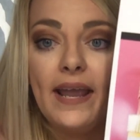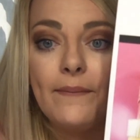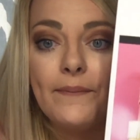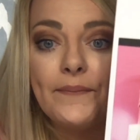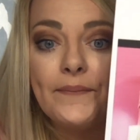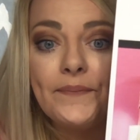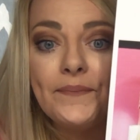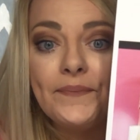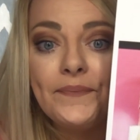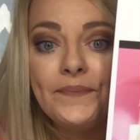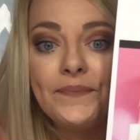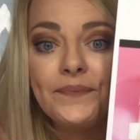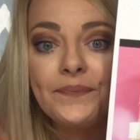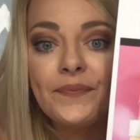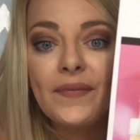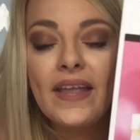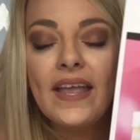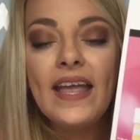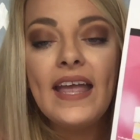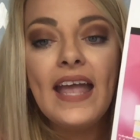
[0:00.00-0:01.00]

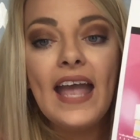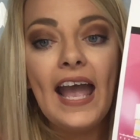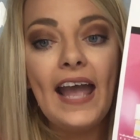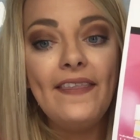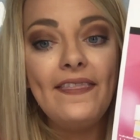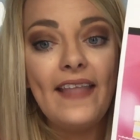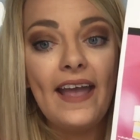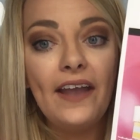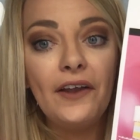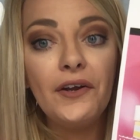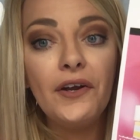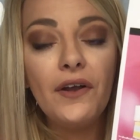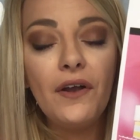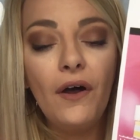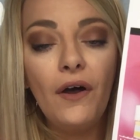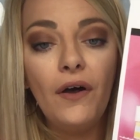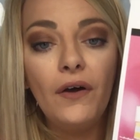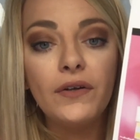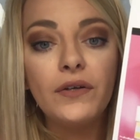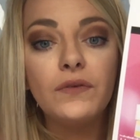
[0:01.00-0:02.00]
and they are
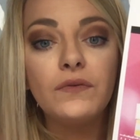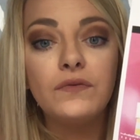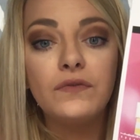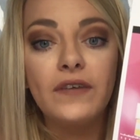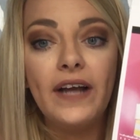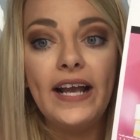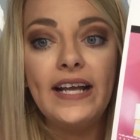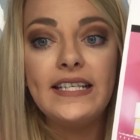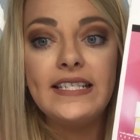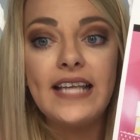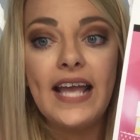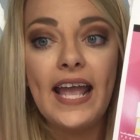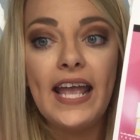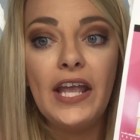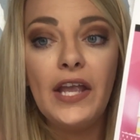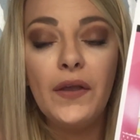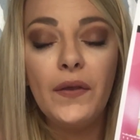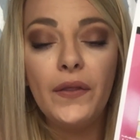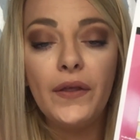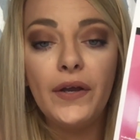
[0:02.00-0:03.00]
called
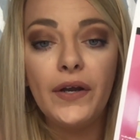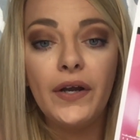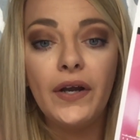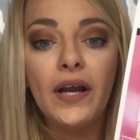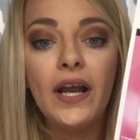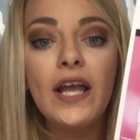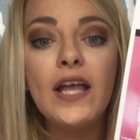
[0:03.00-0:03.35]
rectangular